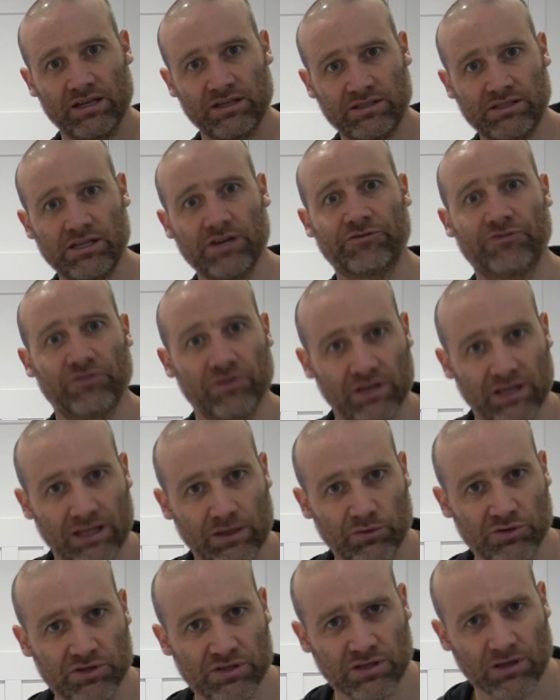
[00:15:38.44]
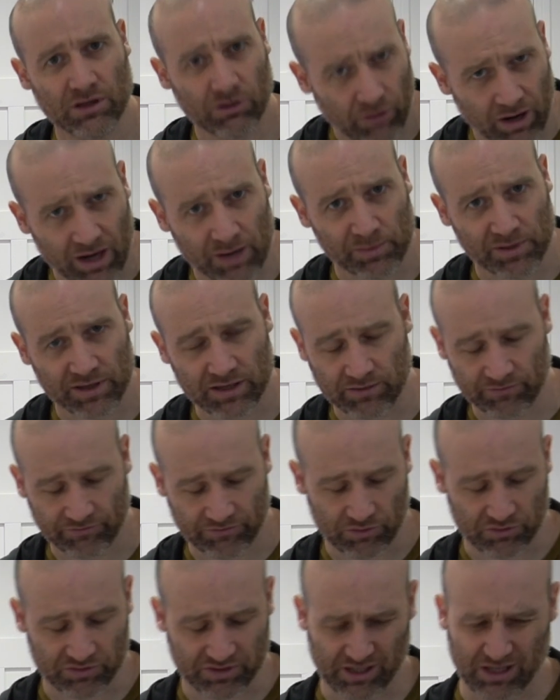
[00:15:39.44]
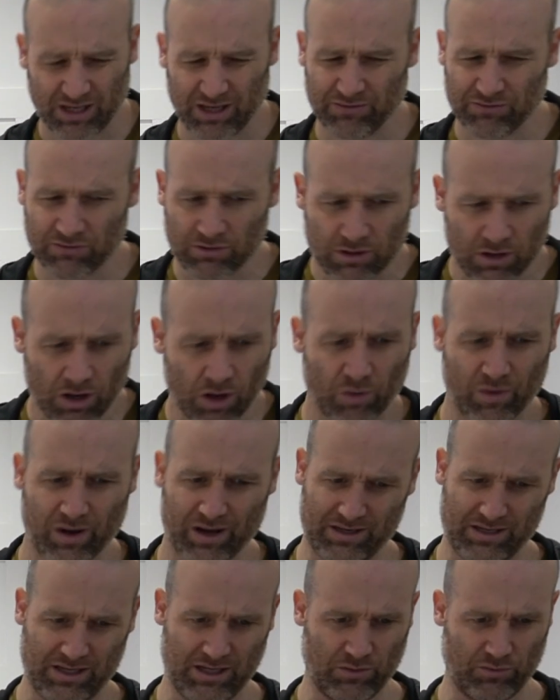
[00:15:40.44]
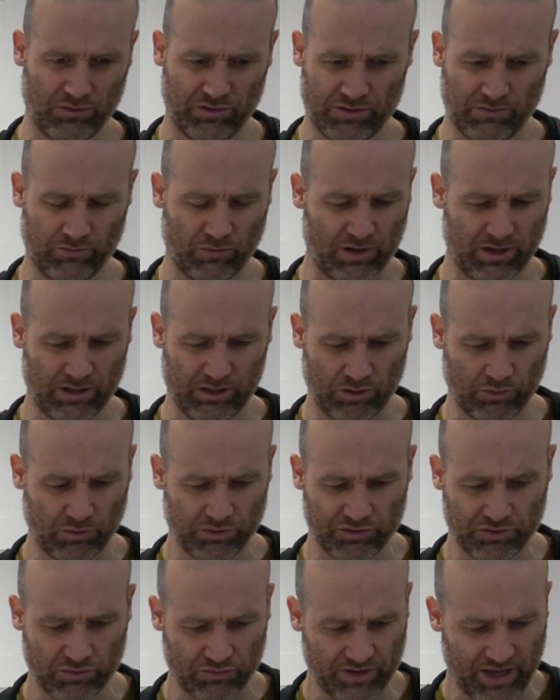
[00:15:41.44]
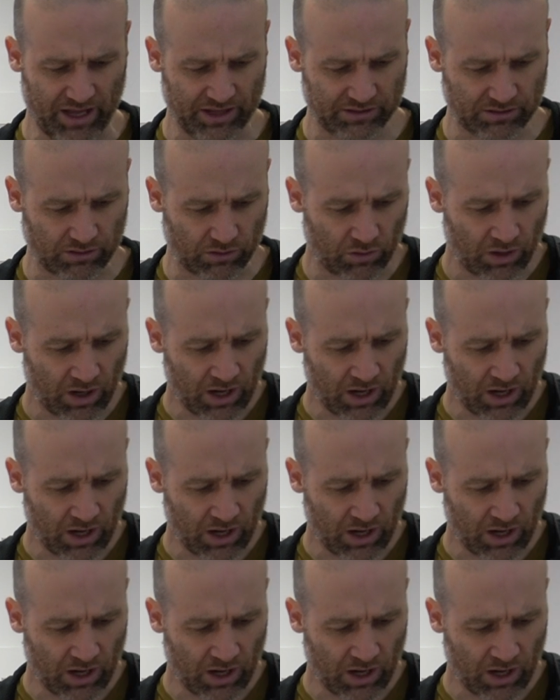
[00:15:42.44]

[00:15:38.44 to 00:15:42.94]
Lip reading: differently, which is incredibly confusing, and I have no idea why you would do that. So,